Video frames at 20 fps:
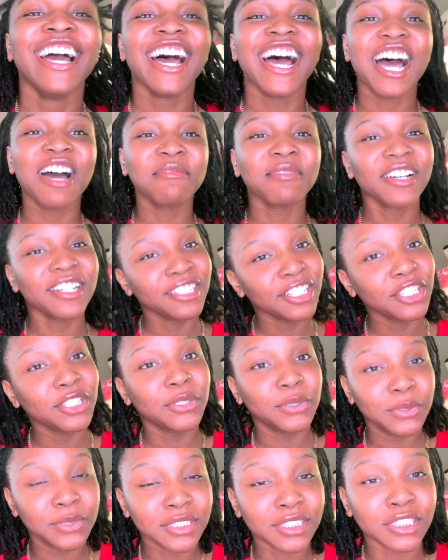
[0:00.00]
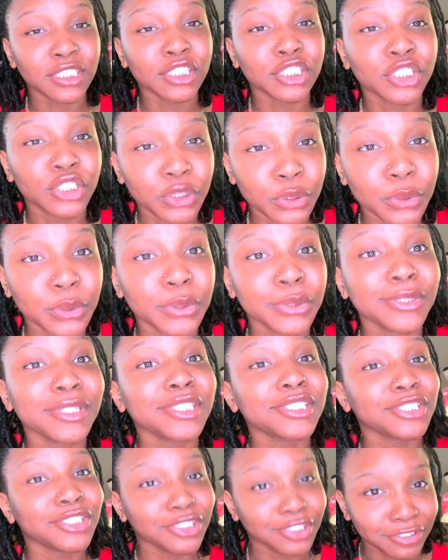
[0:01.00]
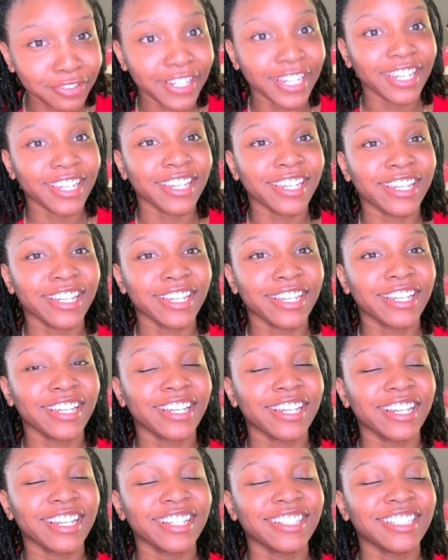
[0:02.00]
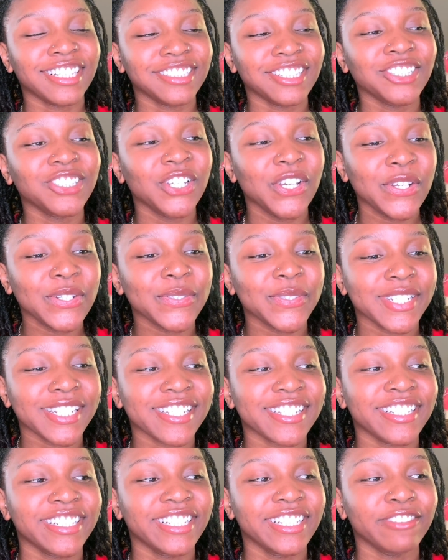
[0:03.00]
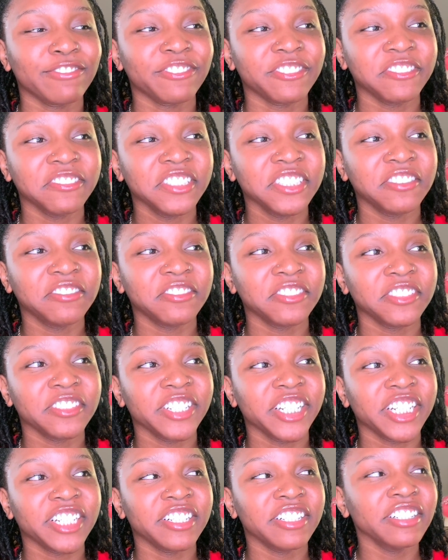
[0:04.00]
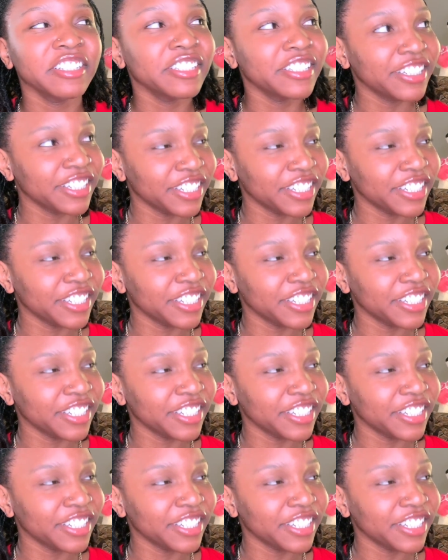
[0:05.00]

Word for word: i'm gonna use the shoestring that's a tongue twister for real for real